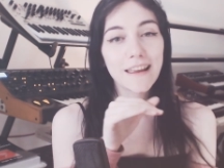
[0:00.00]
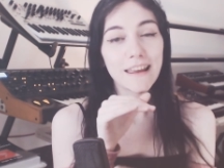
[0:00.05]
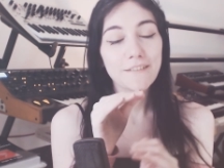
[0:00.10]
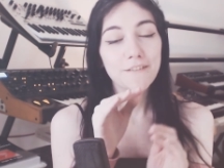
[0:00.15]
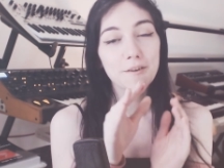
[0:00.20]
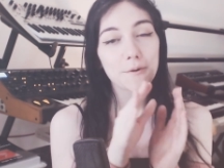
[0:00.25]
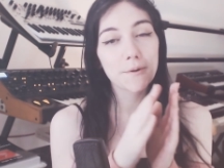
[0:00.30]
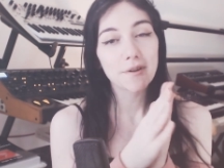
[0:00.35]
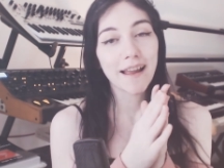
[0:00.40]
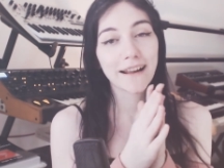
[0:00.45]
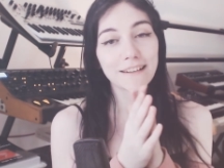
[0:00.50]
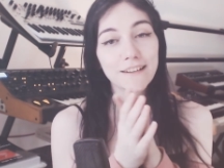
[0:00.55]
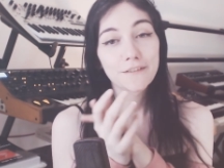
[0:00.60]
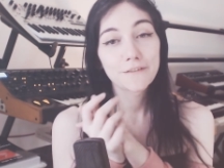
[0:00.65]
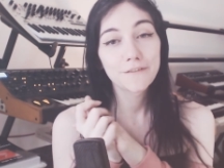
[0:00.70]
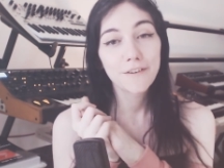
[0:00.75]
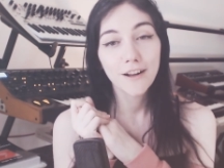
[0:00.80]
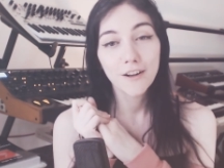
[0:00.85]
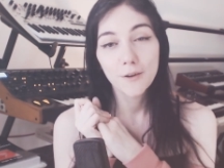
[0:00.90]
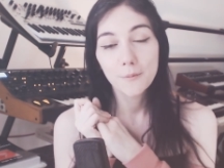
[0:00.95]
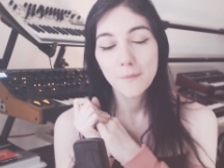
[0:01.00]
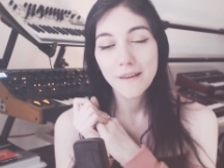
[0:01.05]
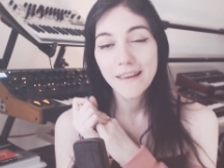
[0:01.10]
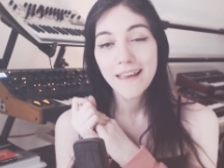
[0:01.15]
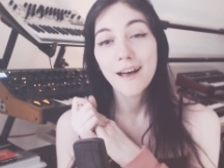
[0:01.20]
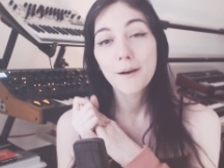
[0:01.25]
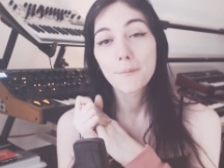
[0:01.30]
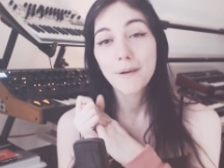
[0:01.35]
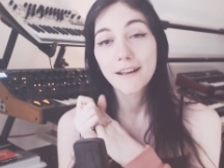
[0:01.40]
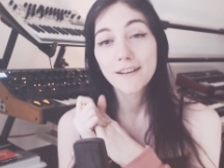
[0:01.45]
If you would like to follow me
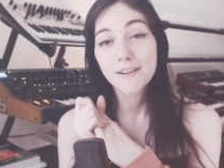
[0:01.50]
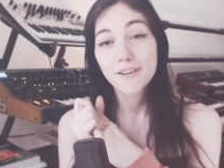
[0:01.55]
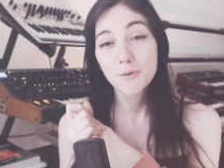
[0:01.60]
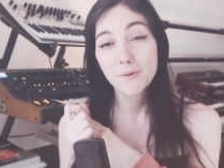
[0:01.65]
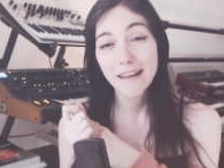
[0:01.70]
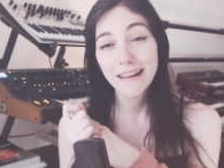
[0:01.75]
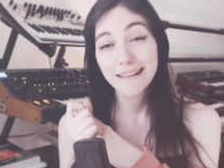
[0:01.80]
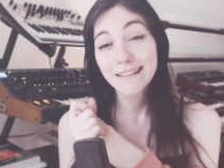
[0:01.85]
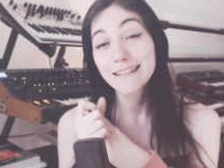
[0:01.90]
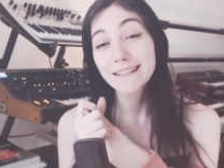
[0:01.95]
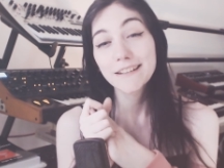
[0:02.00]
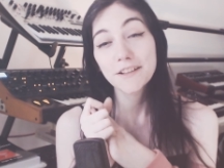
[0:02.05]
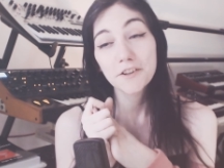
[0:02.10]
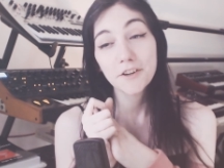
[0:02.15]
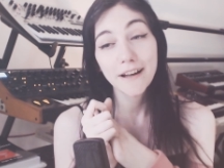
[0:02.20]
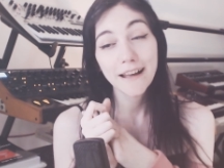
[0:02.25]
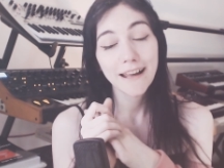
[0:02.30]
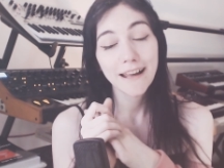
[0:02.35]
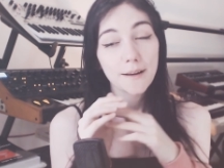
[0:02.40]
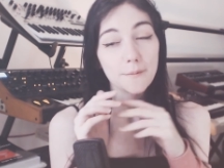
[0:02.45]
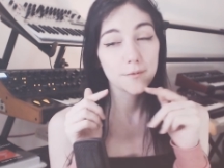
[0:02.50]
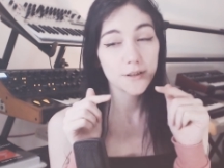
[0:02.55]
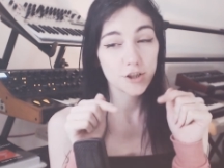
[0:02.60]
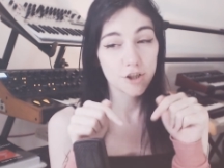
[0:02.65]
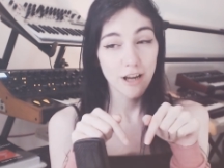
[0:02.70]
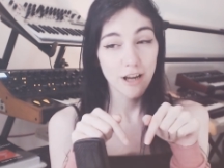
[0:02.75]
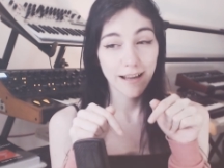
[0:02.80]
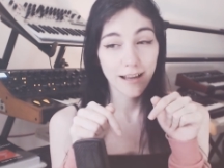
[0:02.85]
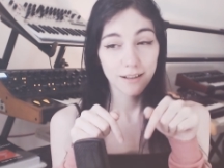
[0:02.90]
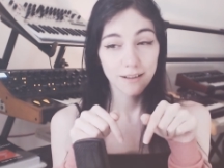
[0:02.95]
at my new Instagram,
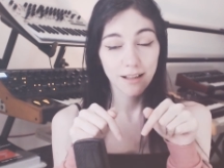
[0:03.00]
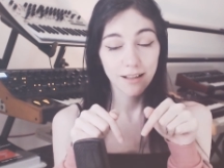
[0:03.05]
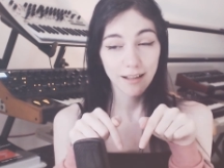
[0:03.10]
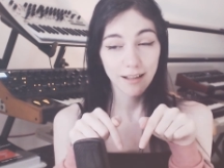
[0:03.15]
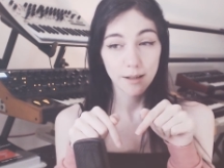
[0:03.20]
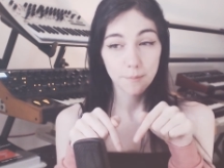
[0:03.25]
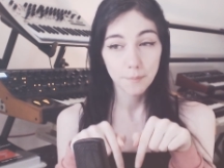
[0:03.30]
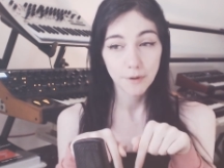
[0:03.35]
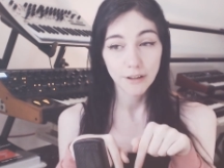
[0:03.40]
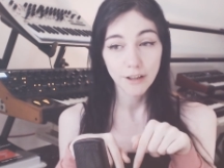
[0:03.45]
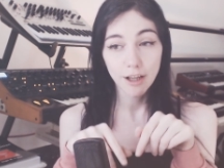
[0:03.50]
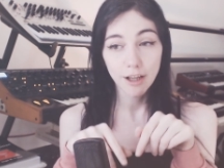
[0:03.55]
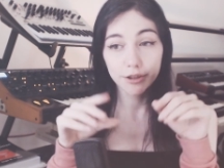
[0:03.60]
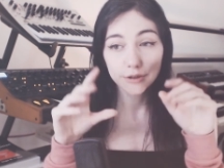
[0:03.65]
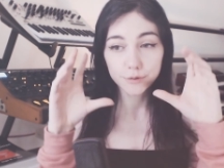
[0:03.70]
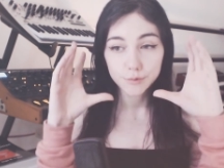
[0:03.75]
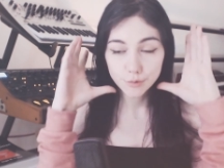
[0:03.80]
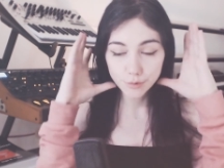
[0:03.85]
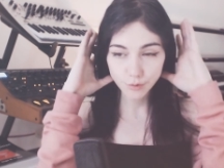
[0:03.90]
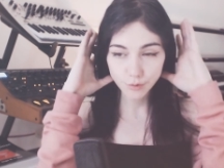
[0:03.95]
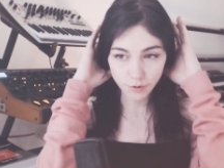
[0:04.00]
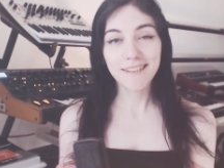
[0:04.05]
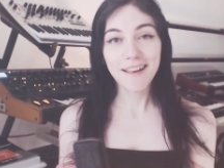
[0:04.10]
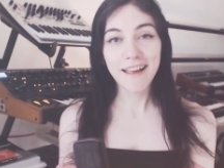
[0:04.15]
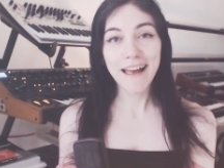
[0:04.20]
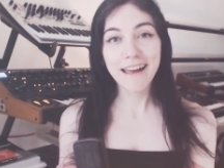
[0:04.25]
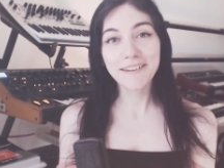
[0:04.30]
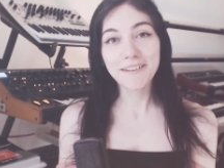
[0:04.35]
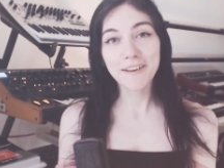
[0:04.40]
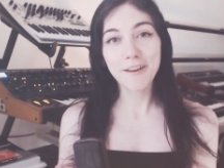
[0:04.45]
check out the link below.
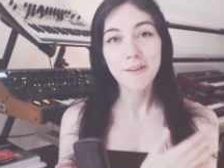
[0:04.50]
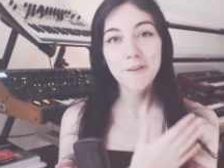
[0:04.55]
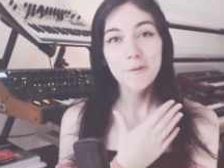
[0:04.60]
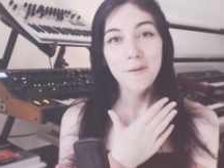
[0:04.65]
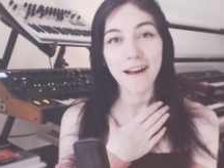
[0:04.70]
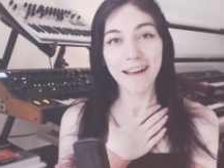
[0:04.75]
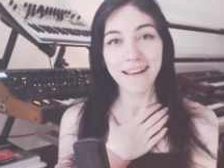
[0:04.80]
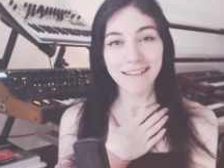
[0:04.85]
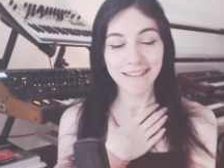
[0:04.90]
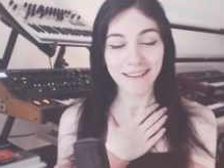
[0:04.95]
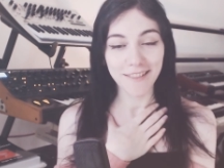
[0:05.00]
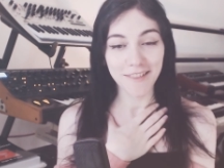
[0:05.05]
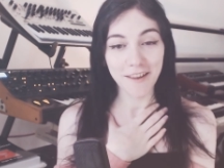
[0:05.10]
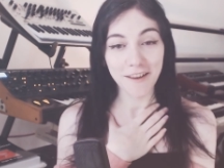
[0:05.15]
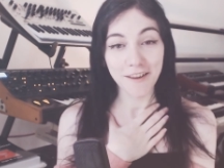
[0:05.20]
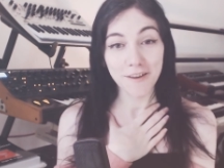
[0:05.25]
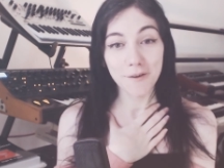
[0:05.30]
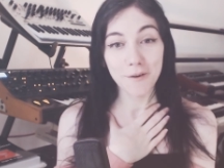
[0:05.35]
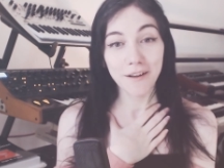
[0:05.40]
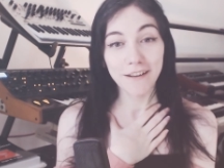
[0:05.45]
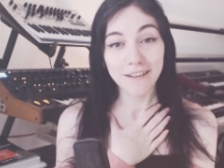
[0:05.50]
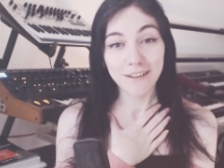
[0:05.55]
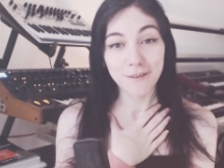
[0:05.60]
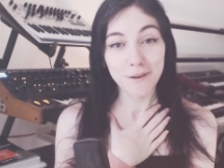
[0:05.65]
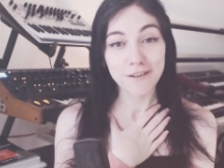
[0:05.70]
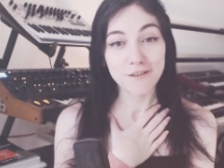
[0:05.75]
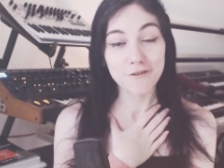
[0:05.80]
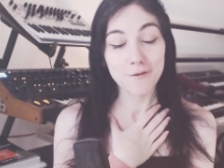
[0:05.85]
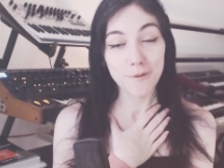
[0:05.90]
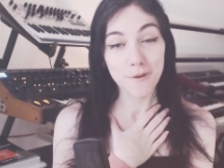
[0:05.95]
And otherwise, thank you all so
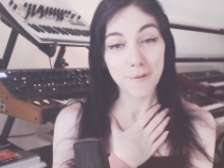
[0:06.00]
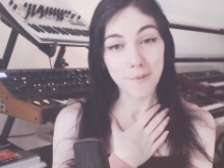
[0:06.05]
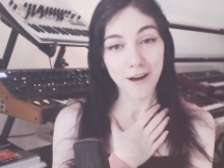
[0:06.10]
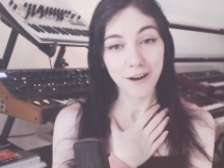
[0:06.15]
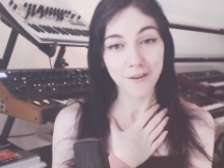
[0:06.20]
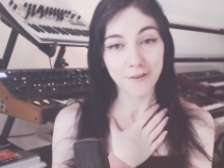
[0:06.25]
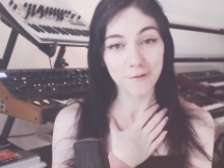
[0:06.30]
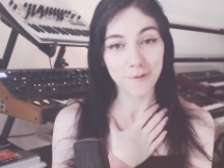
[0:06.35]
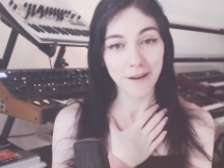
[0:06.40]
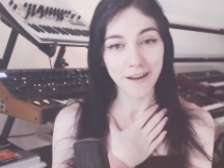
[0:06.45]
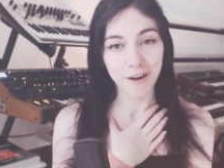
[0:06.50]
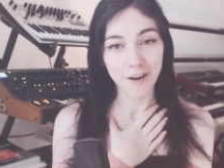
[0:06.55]
much from the bottom of my